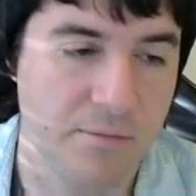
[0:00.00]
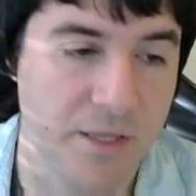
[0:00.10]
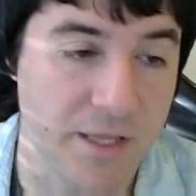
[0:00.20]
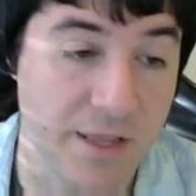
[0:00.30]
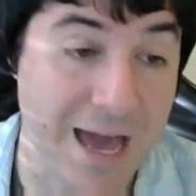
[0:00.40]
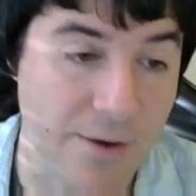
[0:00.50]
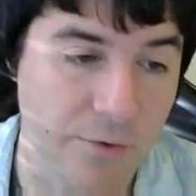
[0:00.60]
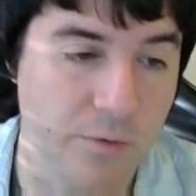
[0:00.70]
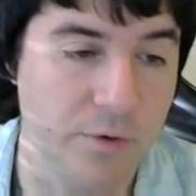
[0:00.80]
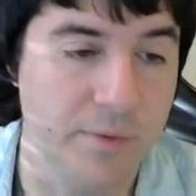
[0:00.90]
but then that
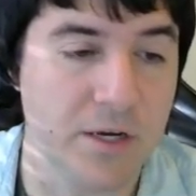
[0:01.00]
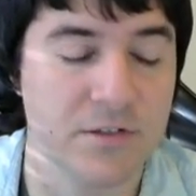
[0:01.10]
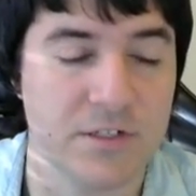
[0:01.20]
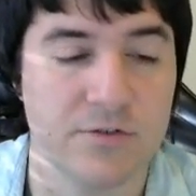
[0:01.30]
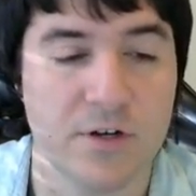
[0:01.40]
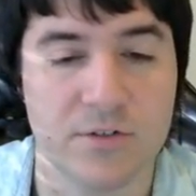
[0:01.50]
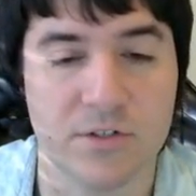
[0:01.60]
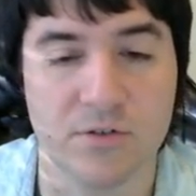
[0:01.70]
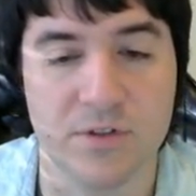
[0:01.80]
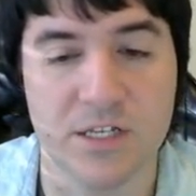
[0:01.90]
one would be all zeros.
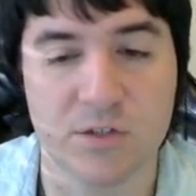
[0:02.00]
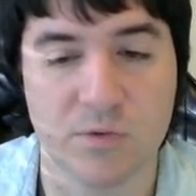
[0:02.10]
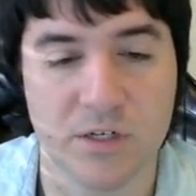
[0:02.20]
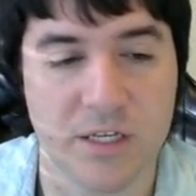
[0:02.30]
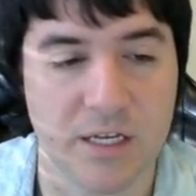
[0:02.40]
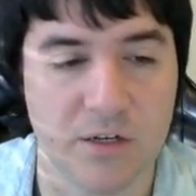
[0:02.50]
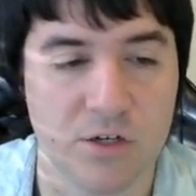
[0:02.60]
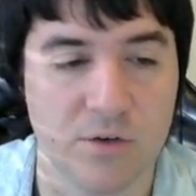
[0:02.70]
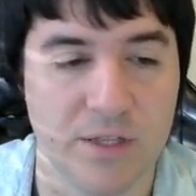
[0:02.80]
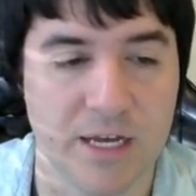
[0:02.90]
So this one can't
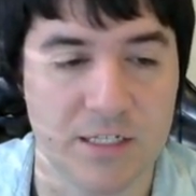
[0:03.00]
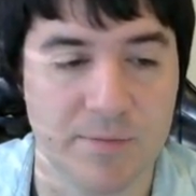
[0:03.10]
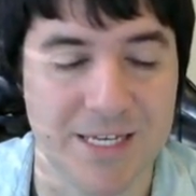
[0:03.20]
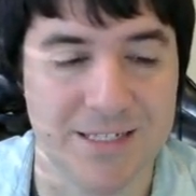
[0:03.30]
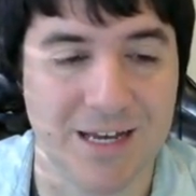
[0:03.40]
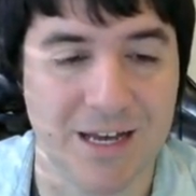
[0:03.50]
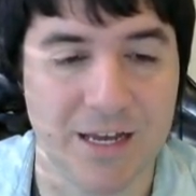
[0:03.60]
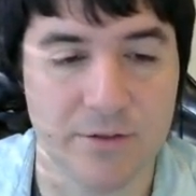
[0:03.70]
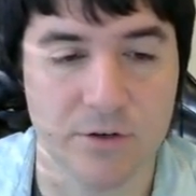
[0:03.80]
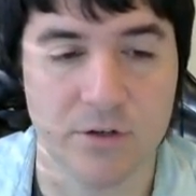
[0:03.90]
go in that space
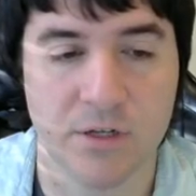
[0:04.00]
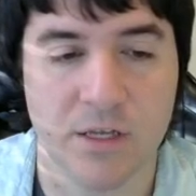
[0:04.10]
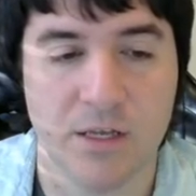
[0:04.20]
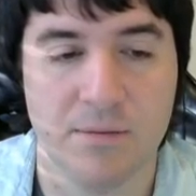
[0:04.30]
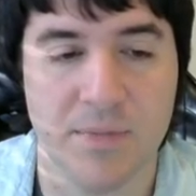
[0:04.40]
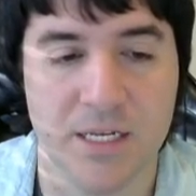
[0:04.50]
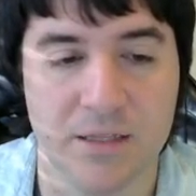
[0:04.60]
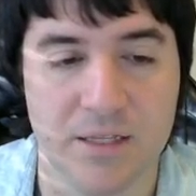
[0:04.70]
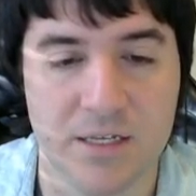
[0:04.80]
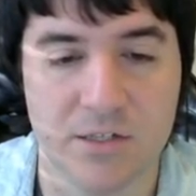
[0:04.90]
either,
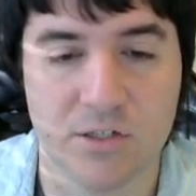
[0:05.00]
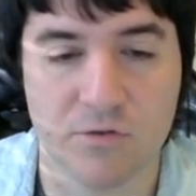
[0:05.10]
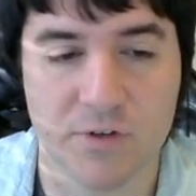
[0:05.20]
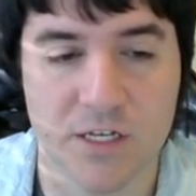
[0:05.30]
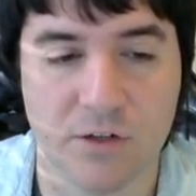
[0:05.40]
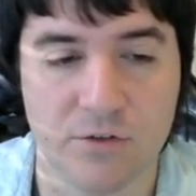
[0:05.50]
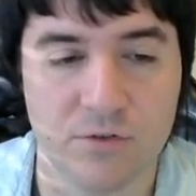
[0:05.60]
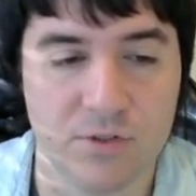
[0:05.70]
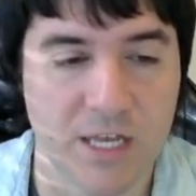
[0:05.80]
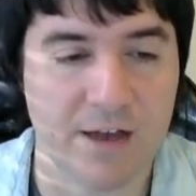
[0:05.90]
meaning these 3
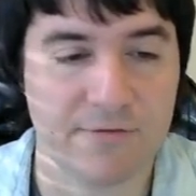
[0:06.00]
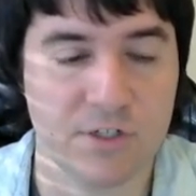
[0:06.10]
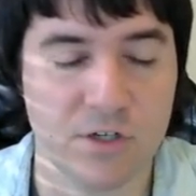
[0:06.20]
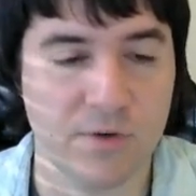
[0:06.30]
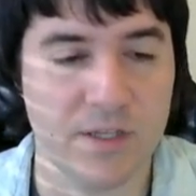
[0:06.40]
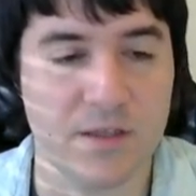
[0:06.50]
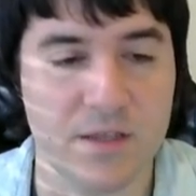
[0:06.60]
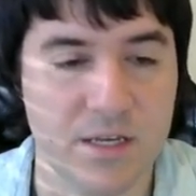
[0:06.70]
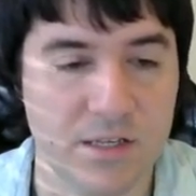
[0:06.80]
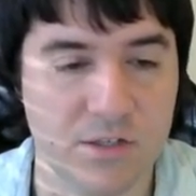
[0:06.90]
clues have to go in
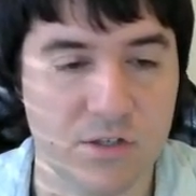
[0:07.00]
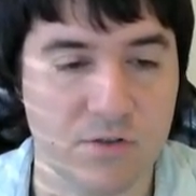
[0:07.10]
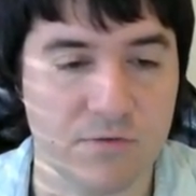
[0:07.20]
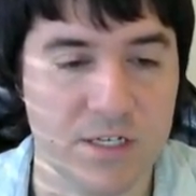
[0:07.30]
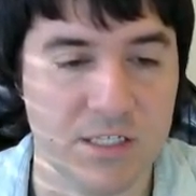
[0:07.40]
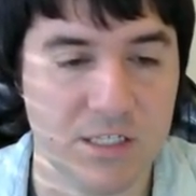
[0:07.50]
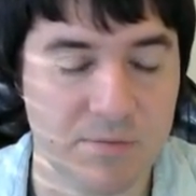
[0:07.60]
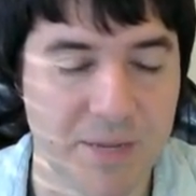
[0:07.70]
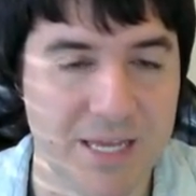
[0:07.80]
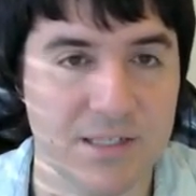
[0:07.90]
these 3
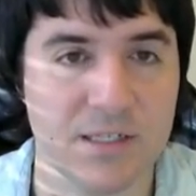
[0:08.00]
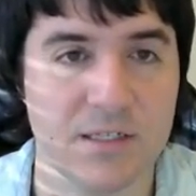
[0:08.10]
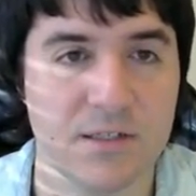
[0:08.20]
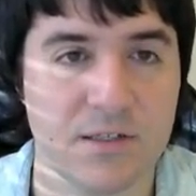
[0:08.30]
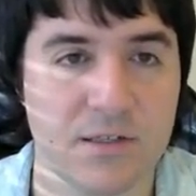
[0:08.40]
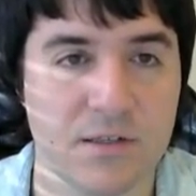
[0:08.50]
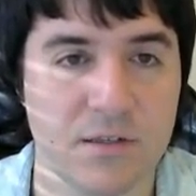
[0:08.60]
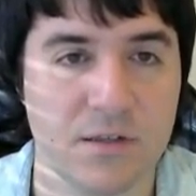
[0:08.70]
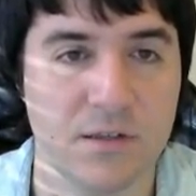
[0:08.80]
spaces.